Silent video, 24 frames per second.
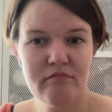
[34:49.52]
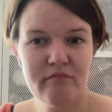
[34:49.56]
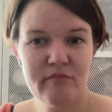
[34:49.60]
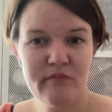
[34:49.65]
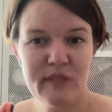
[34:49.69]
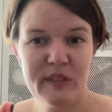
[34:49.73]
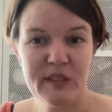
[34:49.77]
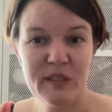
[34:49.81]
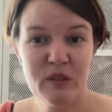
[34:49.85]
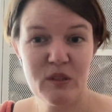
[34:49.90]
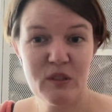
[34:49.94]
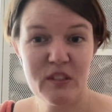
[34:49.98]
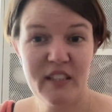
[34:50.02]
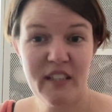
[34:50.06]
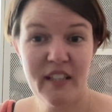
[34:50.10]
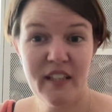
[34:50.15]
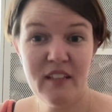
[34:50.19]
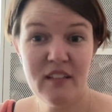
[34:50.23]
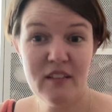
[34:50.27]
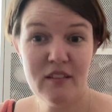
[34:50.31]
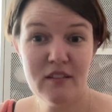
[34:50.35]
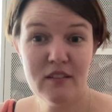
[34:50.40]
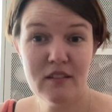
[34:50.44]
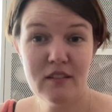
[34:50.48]
you could
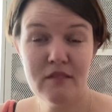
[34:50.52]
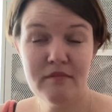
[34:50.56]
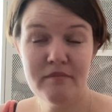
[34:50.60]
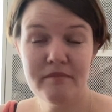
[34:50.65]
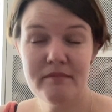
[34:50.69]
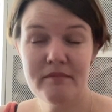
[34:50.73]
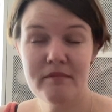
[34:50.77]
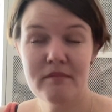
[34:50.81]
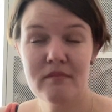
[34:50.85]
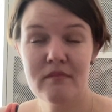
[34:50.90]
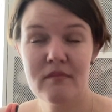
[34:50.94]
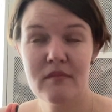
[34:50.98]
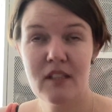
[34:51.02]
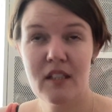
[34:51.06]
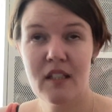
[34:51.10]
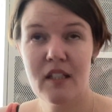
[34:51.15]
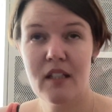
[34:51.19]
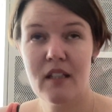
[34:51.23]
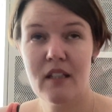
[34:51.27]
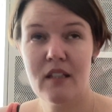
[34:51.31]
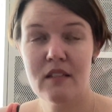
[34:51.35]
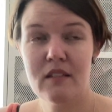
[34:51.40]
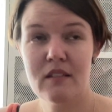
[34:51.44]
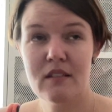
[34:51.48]
enter,
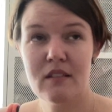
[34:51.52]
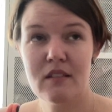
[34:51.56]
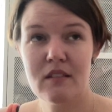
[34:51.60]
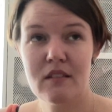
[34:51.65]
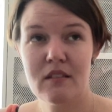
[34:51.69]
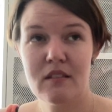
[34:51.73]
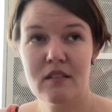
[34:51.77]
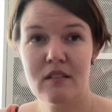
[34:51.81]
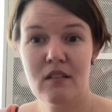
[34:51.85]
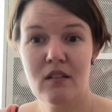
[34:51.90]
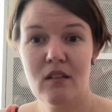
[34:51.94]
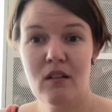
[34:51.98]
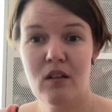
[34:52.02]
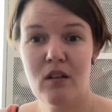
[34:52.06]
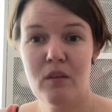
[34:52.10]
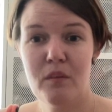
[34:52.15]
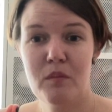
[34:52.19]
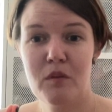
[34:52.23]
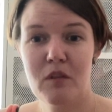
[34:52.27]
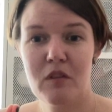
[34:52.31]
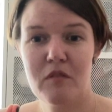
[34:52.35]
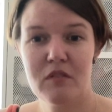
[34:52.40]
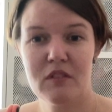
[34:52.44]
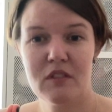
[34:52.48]
and all
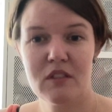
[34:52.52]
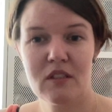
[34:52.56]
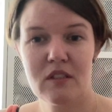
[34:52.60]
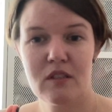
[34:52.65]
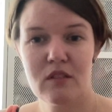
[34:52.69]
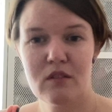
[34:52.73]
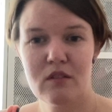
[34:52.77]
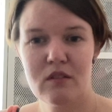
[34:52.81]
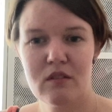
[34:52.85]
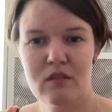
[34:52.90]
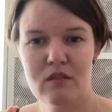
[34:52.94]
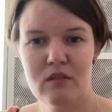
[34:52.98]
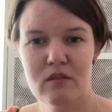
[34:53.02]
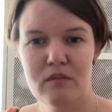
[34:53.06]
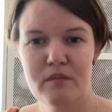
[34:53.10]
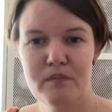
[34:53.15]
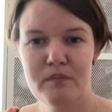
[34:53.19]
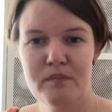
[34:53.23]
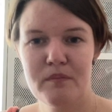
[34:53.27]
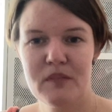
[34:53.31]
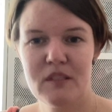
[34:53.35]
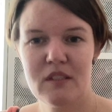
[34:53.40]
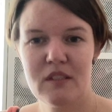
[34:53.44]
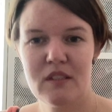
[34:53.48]
profits go to
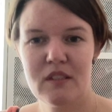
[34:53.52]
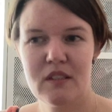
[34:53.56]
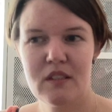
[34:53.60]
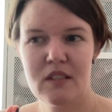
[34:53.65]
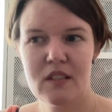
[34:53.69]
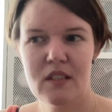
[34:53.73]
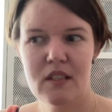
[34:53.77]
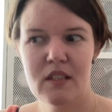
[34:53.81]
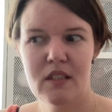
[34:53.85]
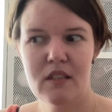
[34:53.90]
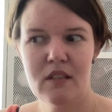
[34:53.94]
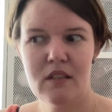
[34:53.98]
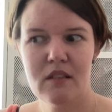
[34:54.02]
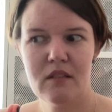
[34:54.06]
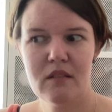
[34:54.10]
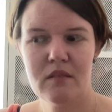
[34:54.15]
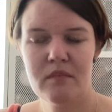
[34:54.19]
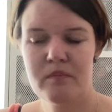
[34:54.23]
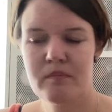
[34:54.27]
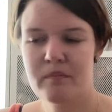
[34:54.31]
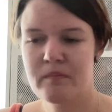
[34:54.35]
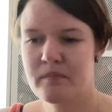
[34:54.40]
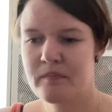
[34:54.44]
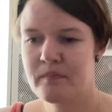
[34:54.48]

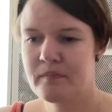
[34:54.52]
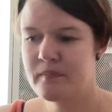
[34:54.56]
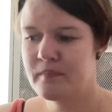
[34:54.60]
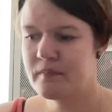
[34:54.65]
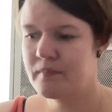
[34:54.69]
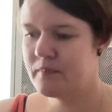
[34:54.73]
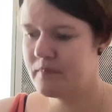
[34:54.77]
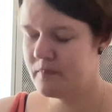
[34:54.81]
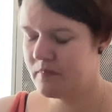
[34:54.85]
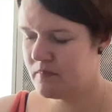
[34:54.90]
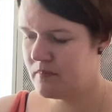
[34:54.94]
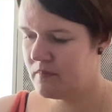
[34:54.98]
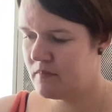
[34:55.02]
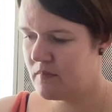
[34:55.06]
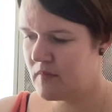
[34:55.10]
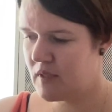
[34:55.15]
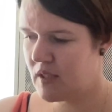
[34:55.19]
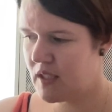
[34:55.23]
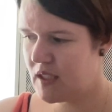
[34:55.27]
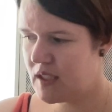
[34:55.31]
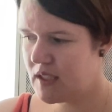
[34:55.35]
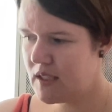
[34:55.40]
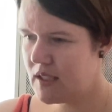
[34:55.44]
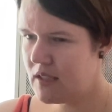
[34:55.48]

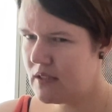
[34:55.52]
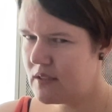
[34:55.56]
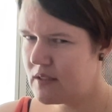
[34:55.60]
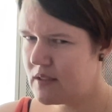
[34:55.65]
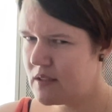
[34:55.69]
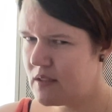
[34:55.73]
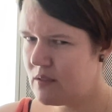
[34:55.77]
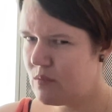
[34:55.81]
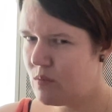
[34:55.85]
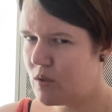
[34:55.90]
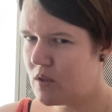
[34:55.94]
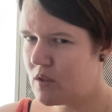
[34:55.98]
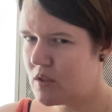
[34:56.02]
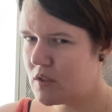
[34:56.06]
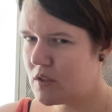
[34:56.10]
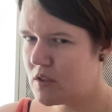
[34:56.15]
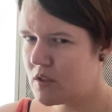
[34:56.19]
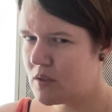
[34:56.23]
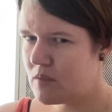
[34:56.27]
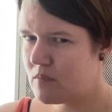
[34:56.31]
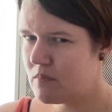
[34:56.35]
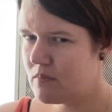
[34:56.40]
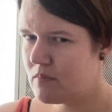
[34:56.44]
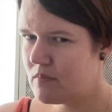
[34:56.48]

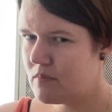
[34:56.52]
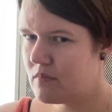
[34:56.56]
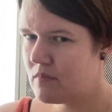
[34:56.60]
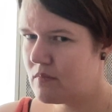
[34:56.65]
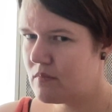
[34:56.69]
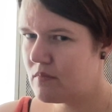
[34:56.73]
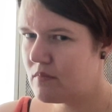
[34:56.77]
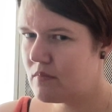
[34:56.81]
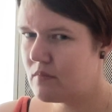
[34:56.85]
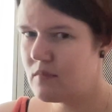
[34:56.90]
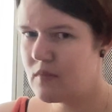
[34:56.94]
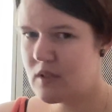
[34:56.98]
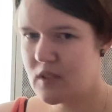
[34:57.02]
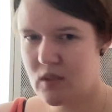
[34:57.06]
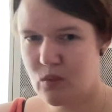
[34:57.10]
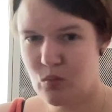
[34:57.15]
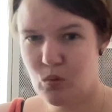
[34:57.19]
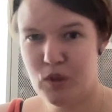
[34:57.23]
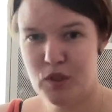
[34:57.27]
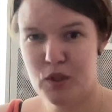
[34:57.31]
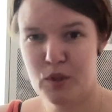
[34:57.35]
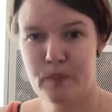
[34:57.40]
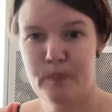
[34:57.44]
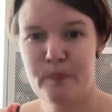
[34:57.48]
Sea-Watch.
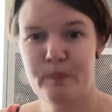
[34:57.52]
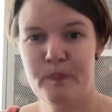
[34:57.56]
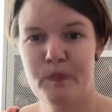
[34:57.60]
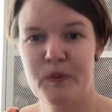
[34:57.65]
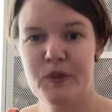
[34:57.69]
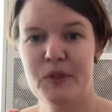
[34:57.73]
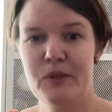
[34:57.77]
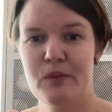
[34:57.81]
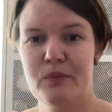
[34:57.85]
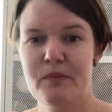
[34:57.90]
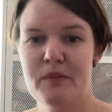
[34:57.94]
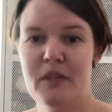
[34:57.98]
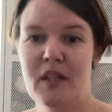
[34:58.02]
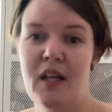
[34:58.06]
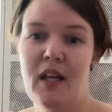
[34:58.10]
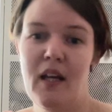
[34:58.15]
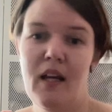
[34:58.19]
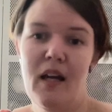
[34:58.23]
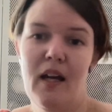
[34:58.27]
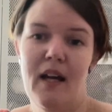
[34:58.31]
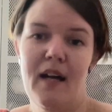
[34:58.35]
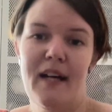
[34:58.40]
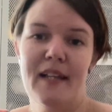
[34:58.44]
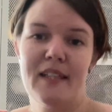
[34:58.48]
So
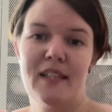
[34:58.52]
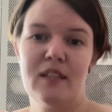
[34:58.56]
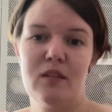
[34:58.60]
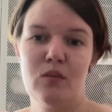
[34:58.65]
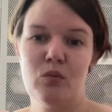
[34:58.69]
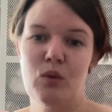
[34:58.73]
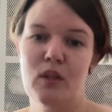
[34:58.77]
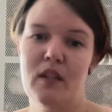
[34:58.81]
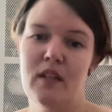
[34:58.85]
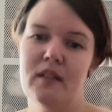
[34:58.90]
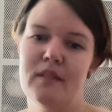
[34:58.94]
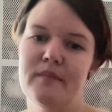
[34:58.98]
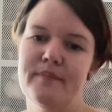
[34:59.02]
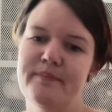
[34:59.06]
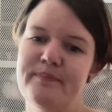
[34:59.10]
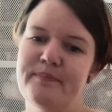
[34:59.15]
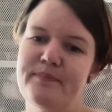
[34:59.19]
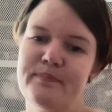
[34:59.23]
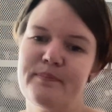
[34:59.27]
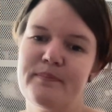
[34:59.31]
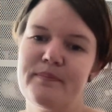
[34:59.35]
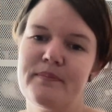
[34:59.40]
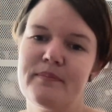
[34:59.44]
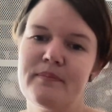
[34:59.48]
I said, well,
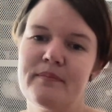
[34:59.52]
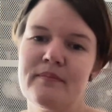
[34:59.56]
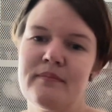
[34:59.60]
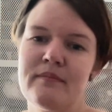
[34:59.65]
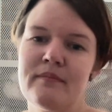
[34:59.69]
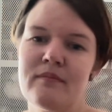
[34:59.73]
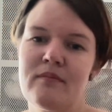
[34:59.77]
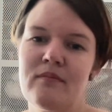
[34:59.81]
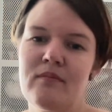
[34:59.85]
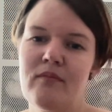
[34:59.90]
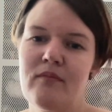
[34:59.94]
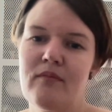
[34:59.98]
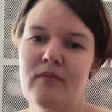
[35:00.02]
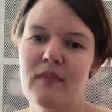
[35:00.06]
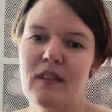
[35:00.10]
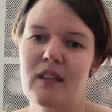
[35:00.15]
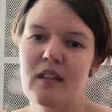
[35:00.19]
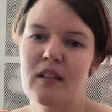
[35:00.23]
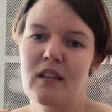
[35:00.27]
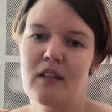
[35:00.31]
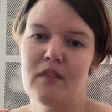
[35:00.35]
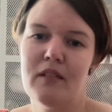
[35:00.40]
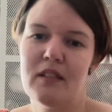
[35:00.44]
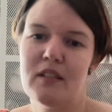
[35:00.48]

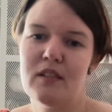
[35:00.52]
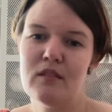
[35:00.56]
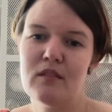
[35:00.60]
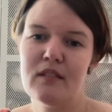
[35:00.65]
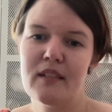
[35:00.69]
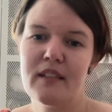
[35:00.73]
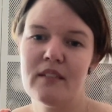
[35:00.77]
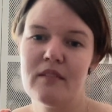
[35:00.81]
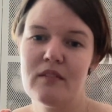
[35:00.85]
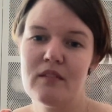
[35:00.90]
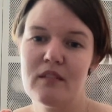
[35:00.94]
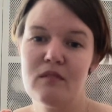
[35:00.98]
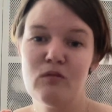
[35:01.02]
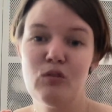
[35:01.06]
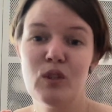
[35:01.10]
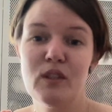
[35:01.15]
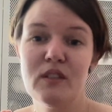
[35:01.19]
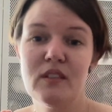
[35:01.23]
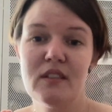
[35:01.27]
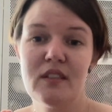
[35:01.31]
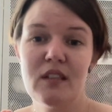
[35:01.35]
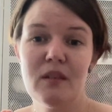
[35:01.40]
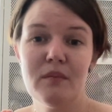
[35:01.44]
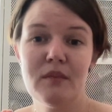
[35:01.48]
if I don't
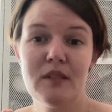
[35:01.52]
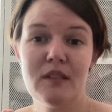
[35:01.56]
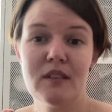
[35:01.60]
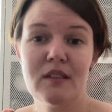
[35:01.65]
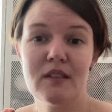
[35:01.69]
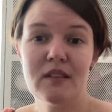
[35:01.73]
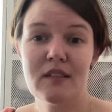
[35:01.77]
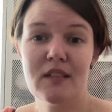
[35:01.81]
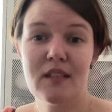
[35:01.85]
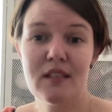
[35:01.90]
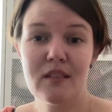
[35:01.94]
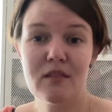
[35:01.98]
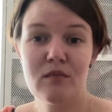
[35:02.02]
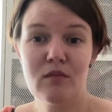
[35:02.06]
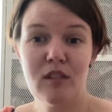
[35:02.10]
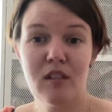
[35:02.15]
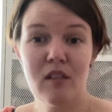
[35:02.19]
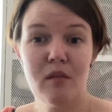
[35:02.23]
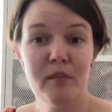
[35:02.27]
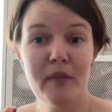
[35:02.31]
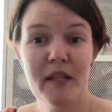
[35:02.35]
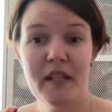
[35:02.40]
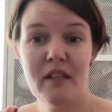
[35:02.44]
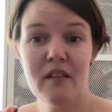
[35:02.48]
win something, it doesn't
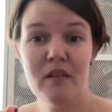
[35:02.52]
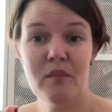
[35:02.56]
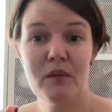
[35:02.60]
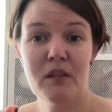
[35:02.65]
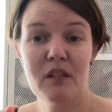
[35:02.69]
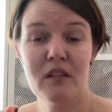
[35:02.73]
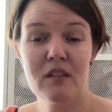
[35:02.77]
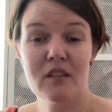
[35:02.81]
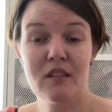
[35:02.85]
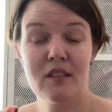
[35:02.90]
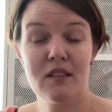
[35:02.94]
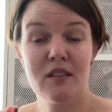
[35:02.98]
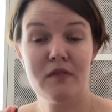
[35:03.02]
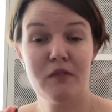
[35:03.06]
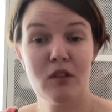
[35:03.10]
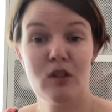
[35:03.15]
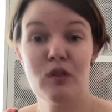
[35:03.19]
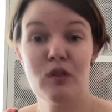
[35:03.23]
really matter because it's for